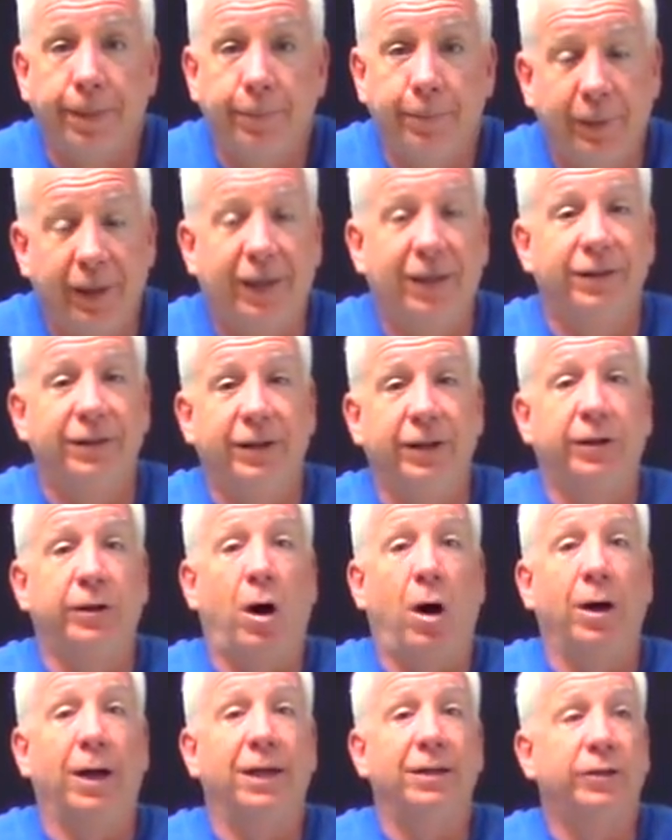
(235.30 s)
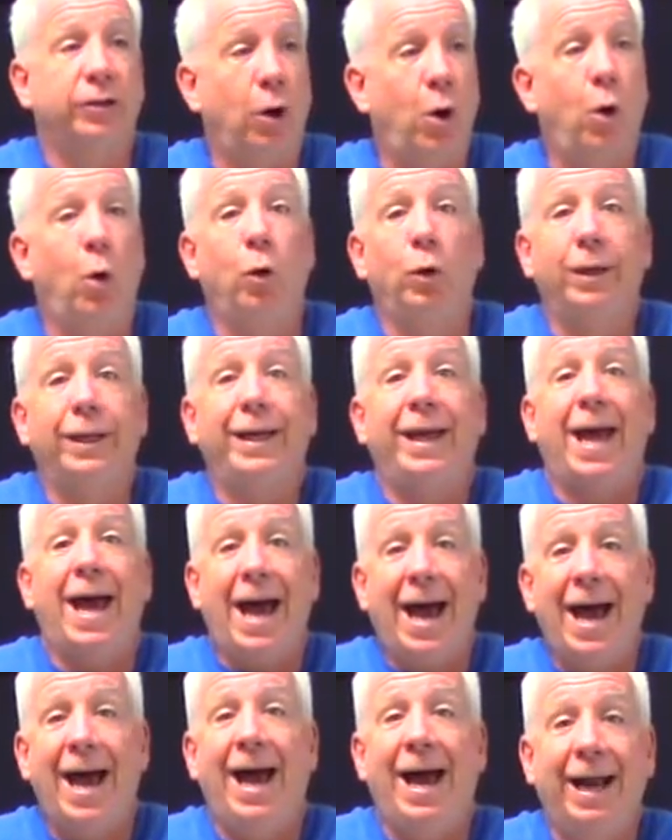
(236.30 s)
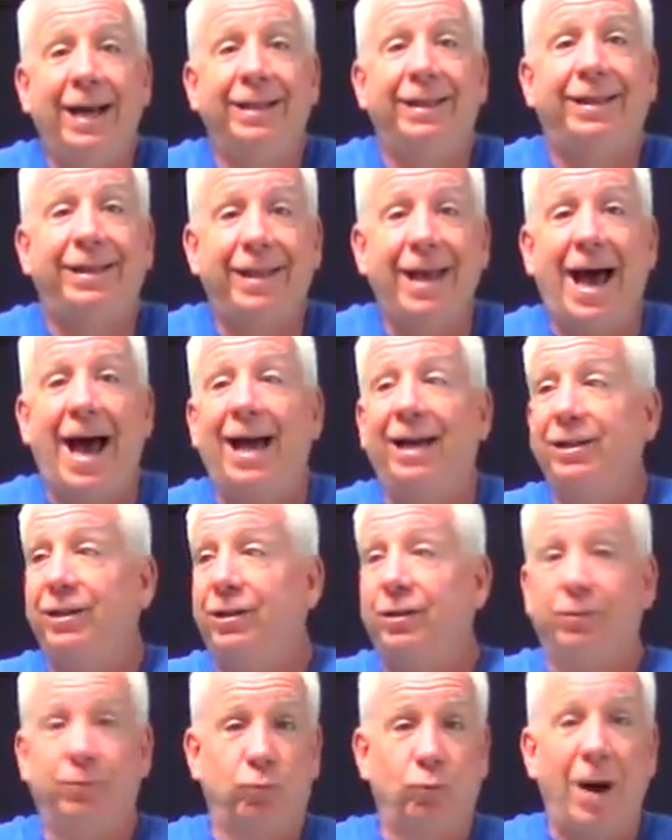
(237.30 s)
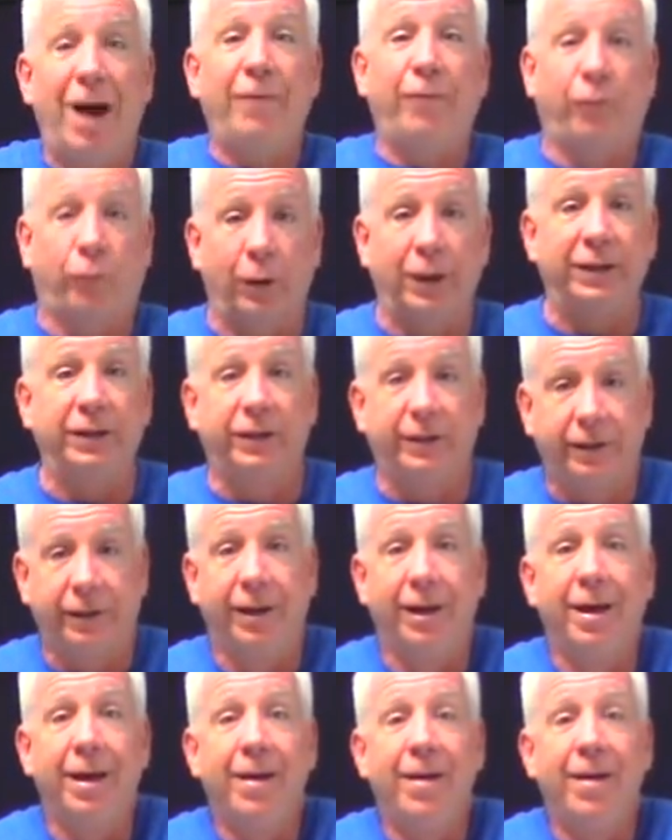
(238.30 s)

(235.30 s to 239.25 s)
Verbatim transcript: because the dog has only had that reference